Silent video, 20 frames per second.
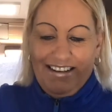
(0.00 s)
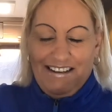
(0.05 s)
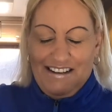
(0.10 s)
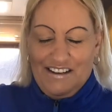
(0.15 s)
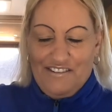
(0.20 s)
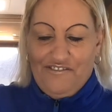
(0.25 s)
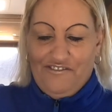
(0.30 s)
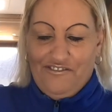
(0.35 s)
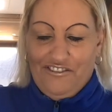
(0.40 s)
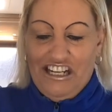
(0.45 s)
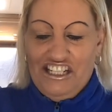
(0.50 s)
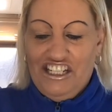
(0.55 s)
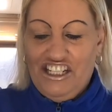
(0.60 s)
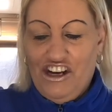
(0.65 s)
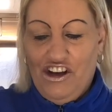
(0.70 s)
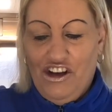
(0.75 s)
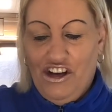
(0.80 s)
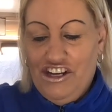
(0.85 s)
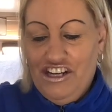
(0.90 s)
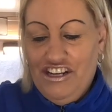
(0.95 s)
Fresh
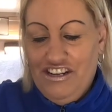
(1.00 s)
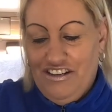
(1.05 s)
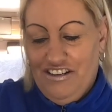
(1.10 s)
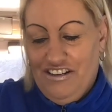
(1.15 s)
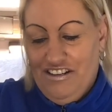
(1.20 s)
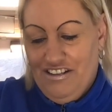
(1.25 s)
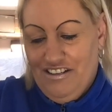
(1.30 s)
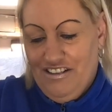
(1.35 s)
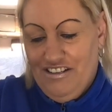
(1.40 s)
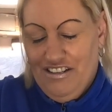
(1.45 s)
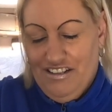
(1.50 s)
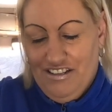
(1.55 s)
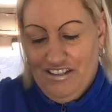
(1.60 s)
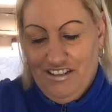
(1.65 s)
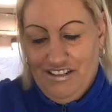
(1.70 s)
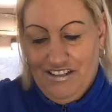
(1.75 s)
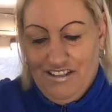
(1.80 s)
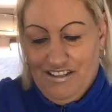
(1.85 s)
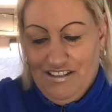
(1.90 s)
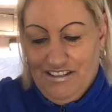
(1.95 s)
on.
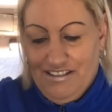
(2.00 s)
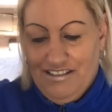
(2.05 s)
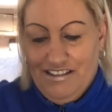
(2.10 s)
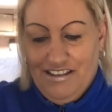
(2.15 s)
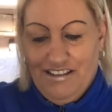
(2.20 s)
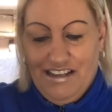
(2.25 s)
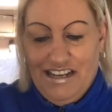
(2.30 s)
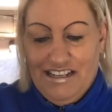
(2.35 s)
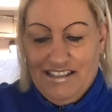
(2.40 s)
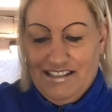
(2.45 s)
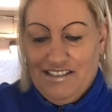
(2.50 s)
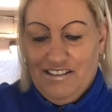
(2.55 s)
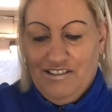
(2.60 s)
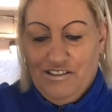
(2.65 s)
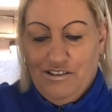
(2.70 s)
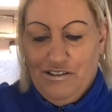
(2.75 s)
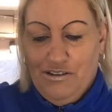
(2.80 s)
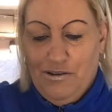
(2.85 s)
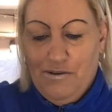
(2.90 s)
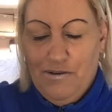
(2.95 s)
So that's
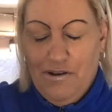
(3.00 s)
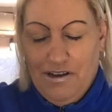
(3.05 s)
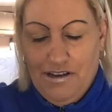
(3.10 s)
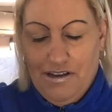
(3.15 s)
cool.